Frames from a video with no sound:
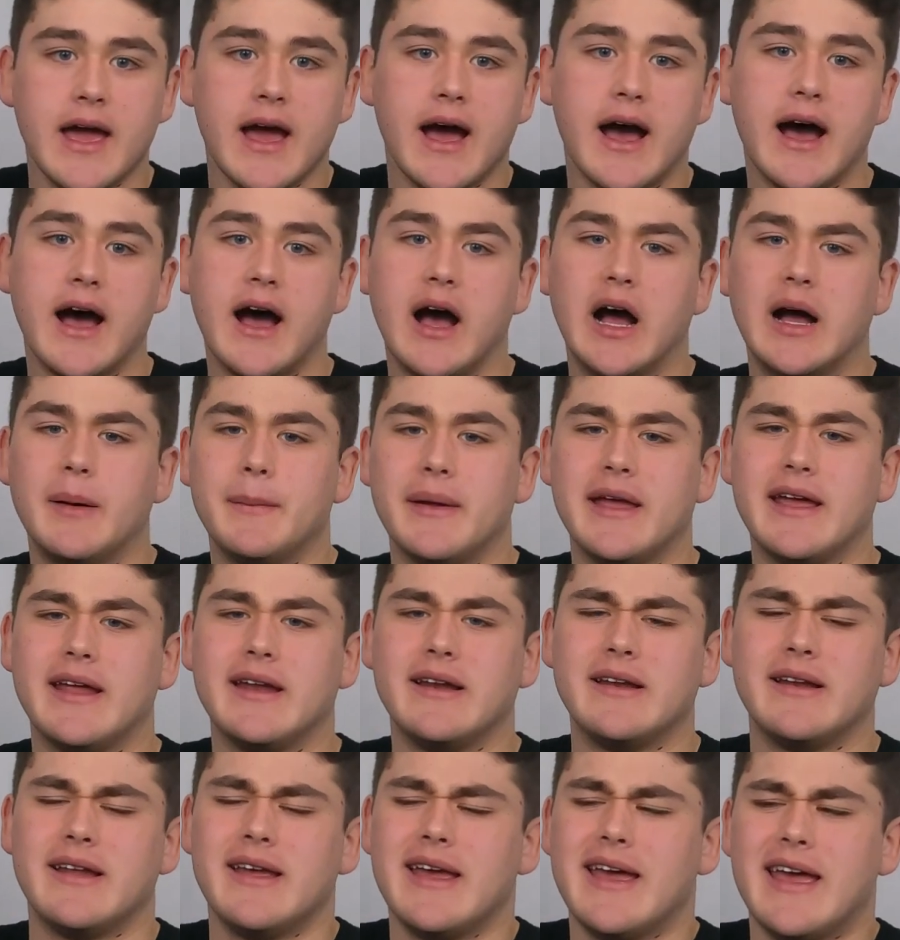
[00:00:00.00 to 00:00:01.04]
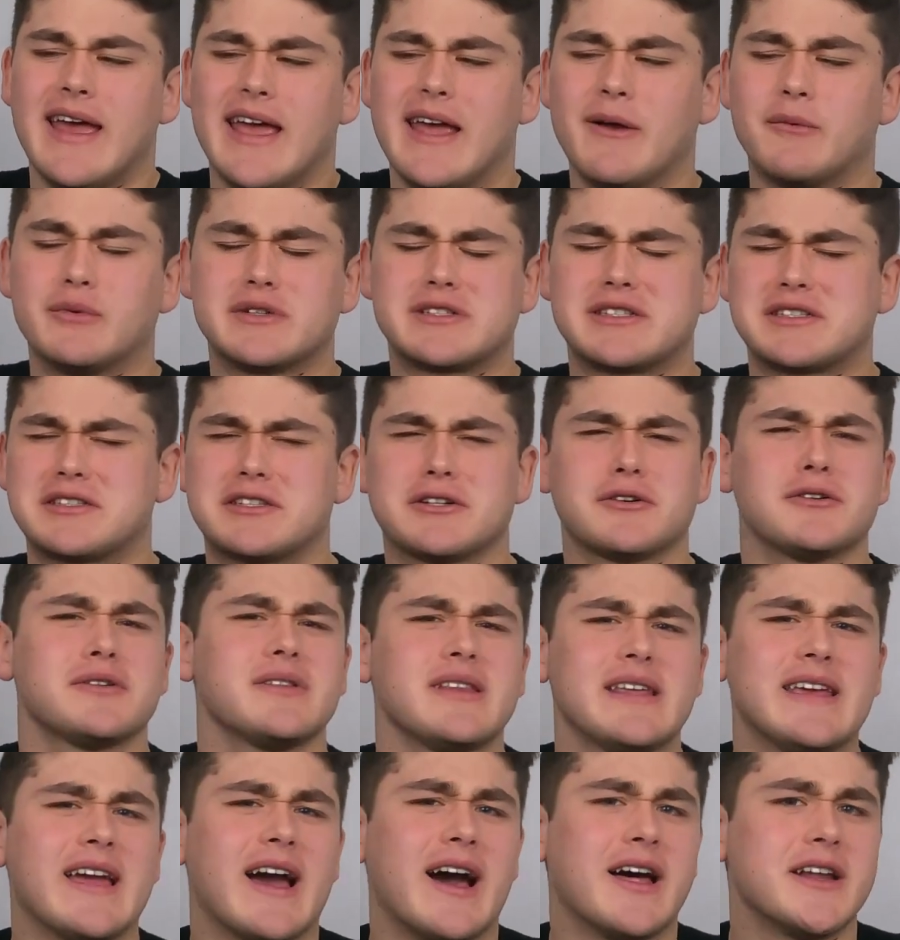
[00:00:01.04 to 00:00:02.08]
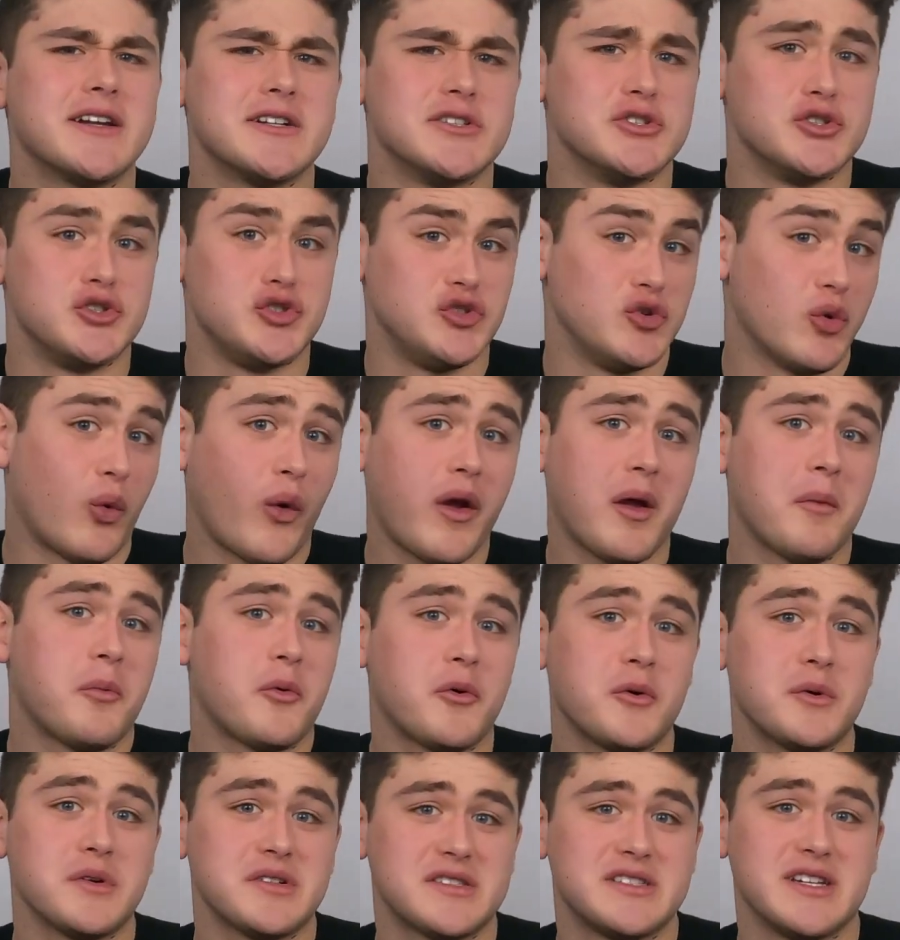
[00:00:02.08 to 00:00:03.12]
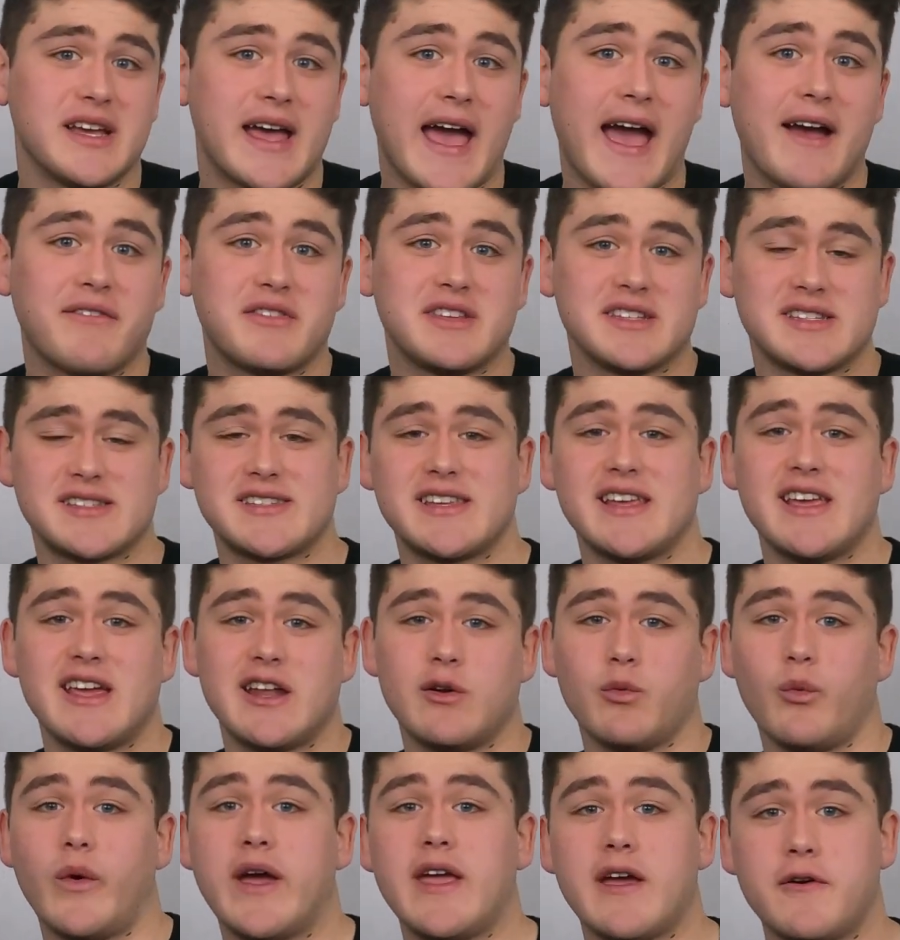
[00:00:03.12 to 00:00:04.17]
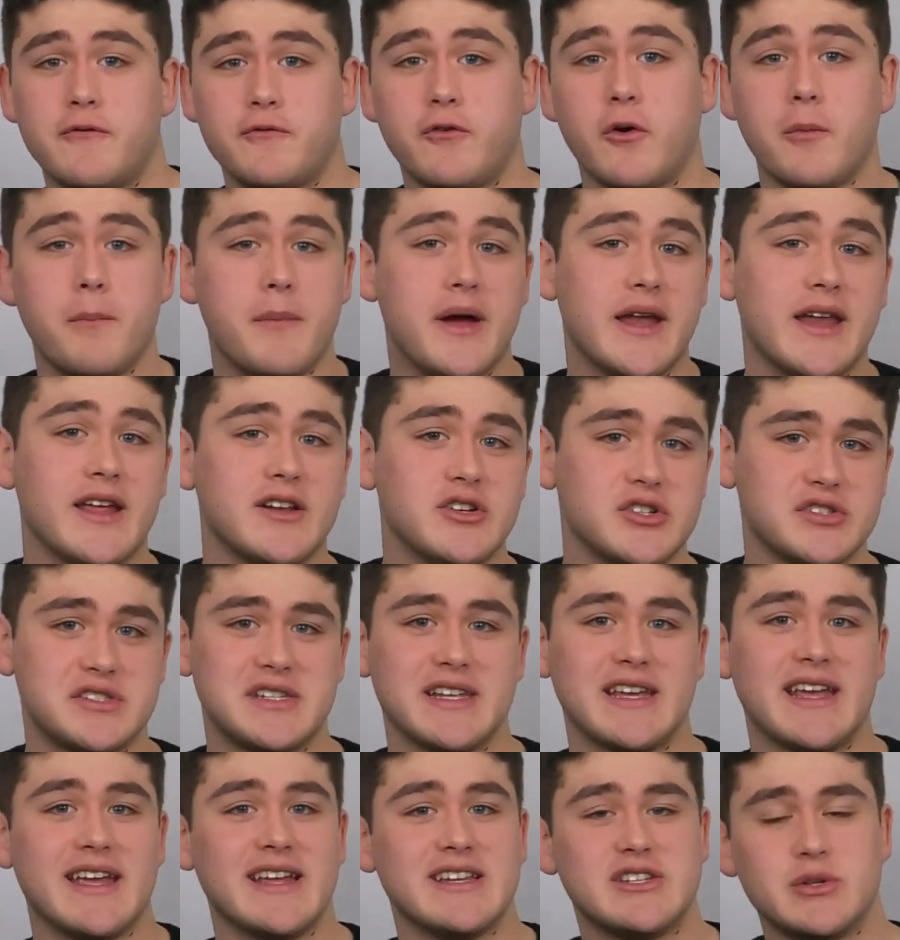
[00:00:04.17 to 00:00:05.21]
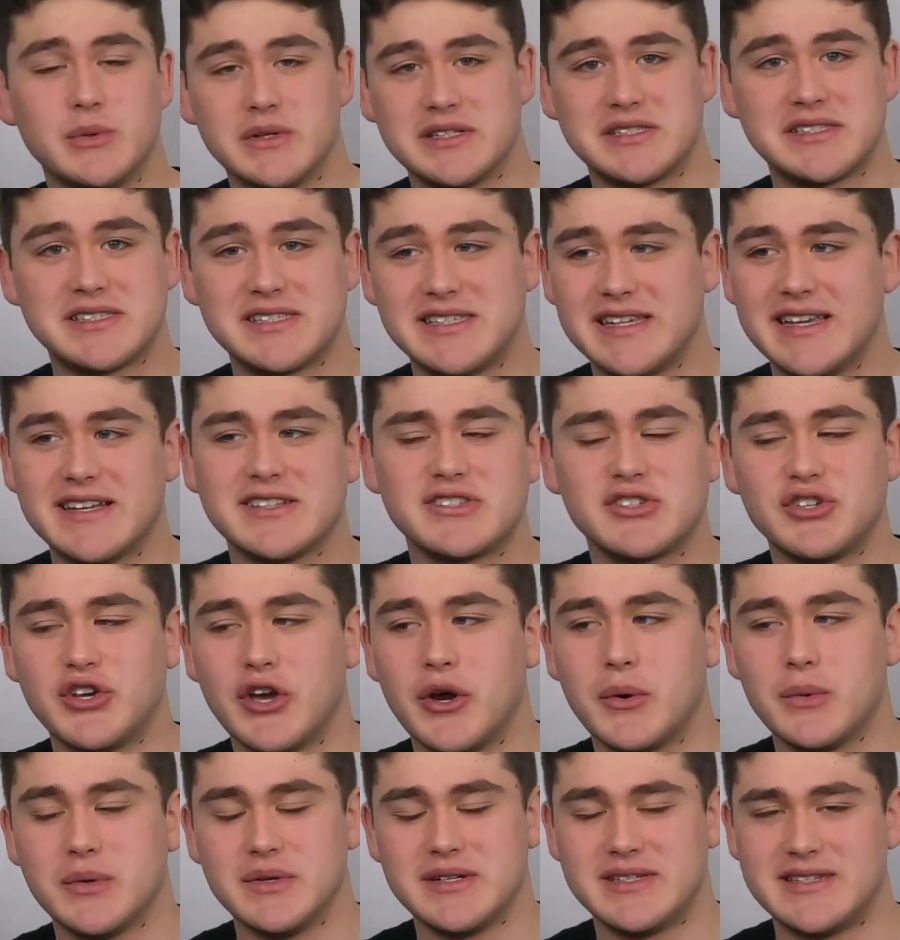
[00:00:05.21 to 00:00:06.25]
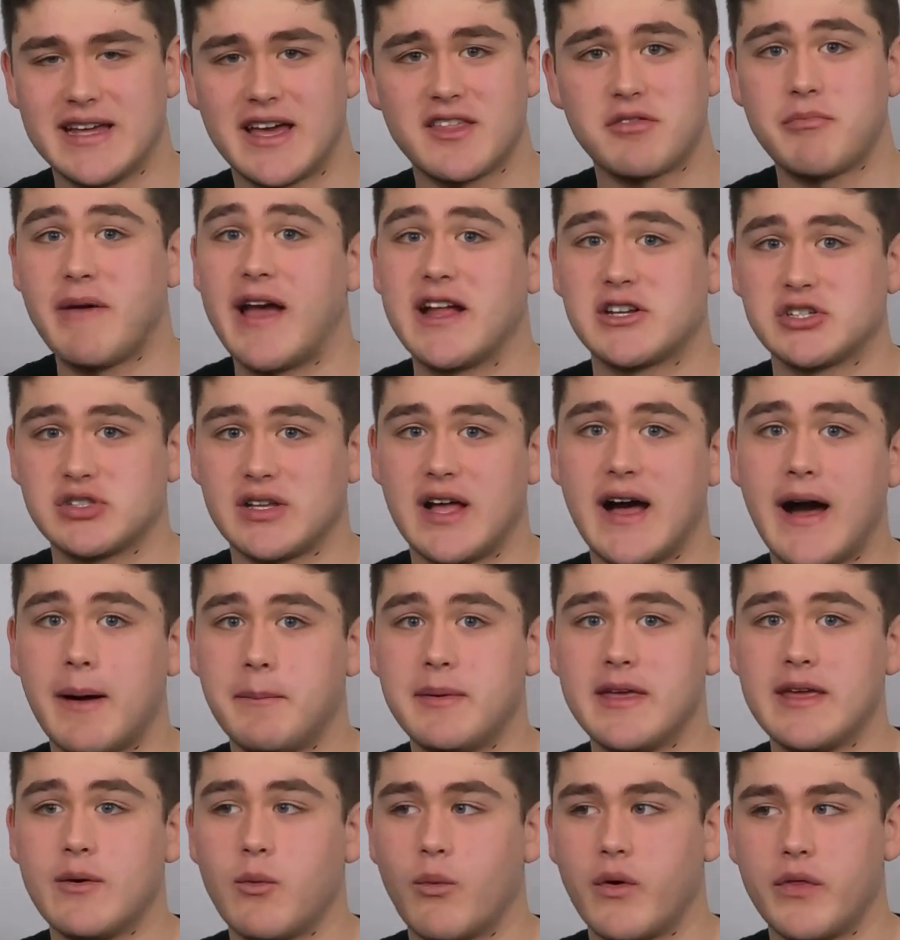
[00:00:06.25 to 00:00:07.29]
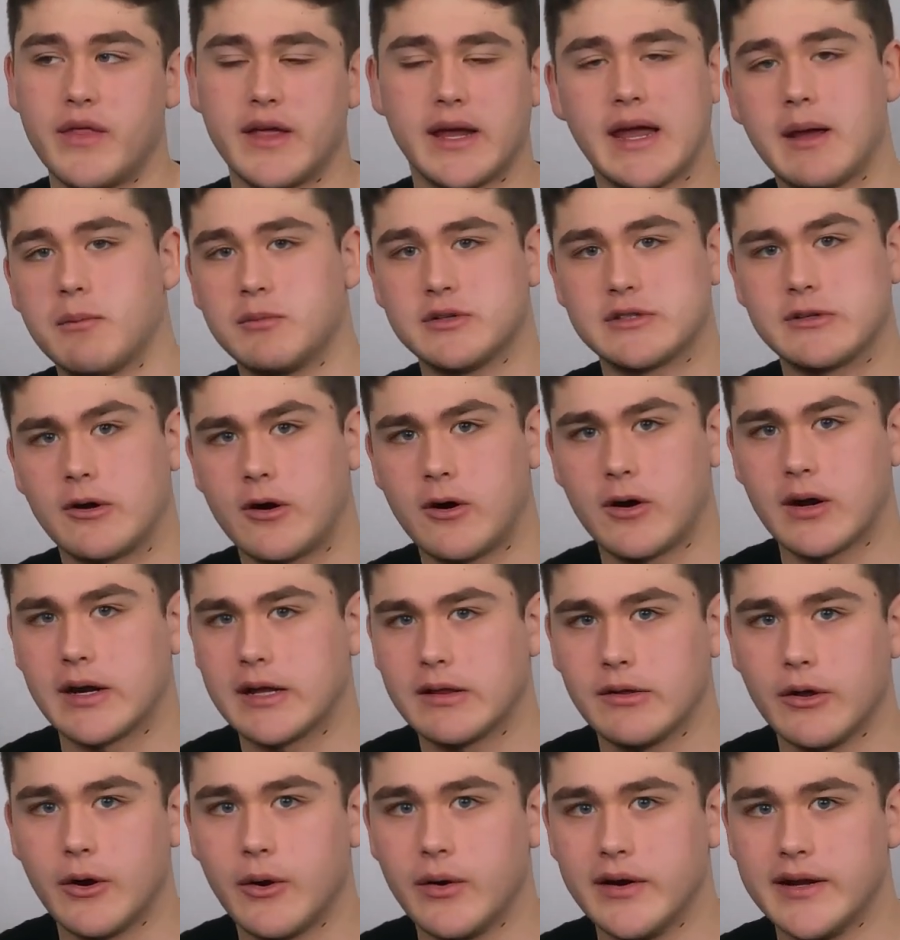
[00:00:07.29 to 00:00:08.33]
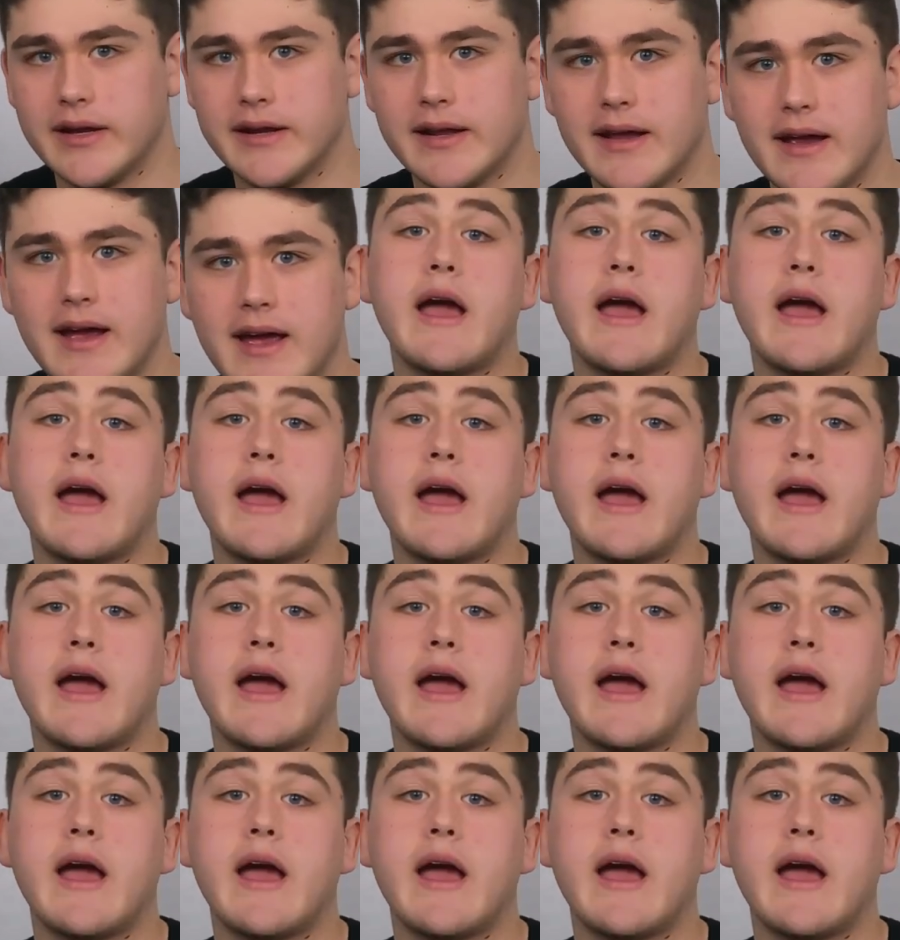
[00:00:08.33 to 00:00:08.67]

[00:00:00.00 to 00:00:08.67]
And it was thoroughly unenjoyable to have to sit and wait a full minute just to get into a CSGO deathmatch lobby when the game was already loaded.